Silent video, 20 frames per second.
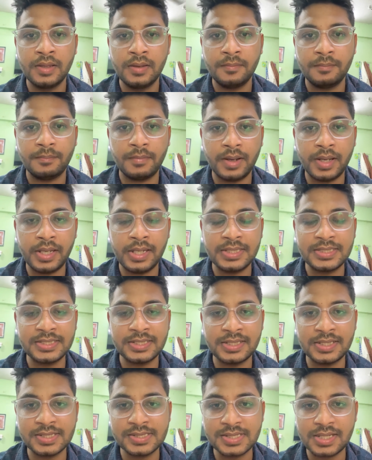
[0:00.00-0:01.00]
my
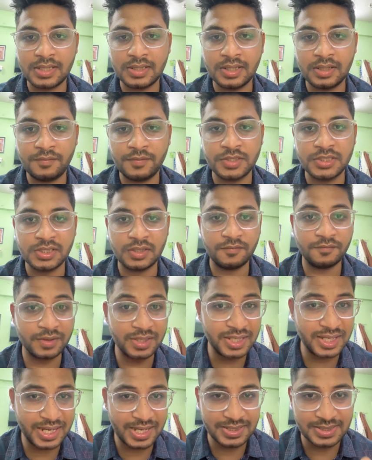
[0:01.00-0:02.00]
seniors are there which are
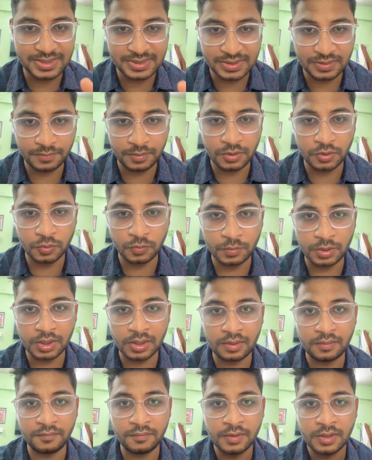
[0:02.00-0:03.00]
very accessible to me
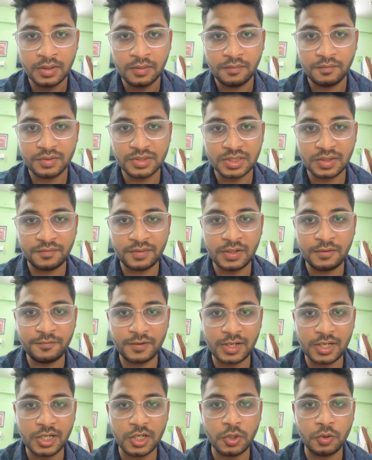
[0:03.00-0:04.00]
and which are very
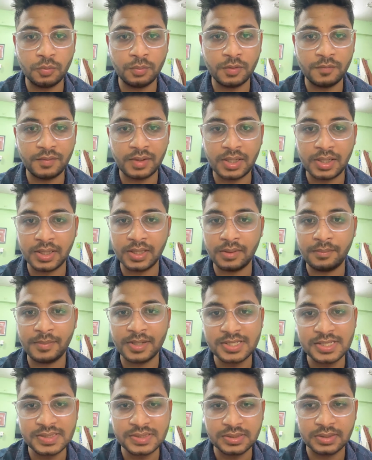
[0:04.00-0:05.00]
friendly to me, where I can
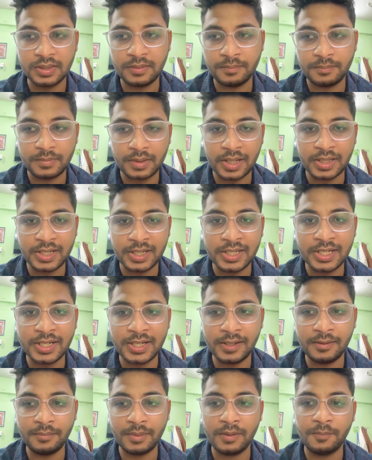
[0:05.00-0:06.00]
message them at any
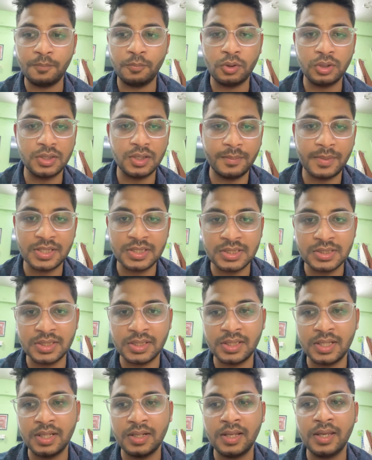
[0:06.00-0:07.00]
time, I put the message,
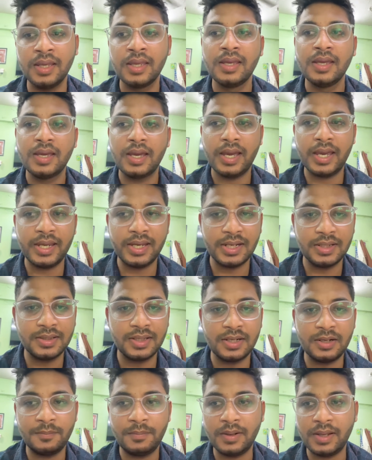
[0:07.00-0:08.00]
and then I get the
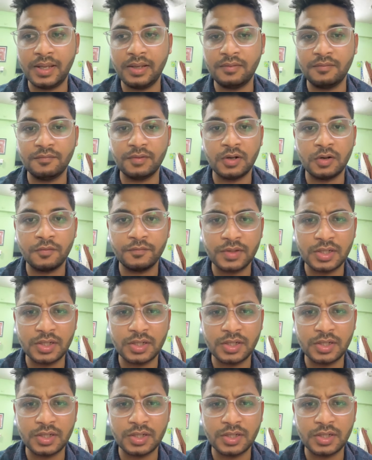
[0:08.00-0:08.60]
reply in one or